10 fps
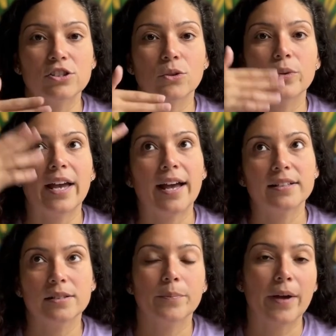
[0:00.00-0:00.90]
So we
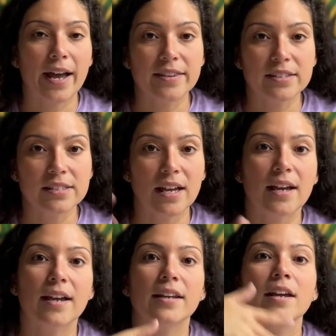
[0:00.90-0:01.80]
had to buy the
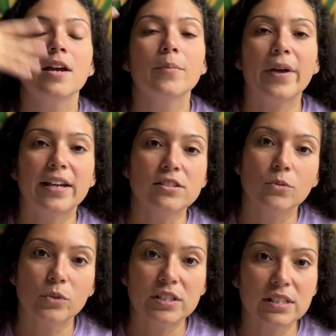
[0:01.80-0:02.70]
sign, pay
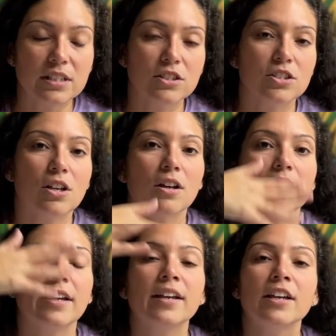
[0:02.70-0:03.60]
someone to install
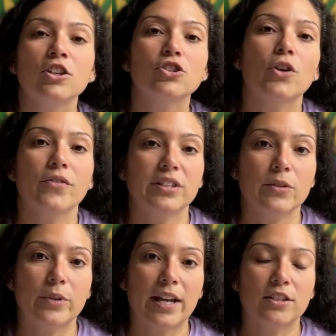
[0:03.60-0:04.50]
it, do
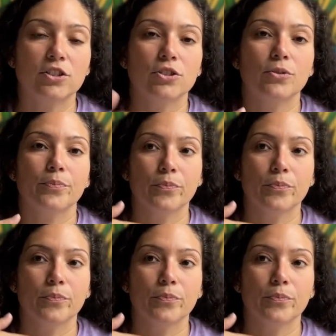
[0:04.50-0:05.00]
everything we had to do.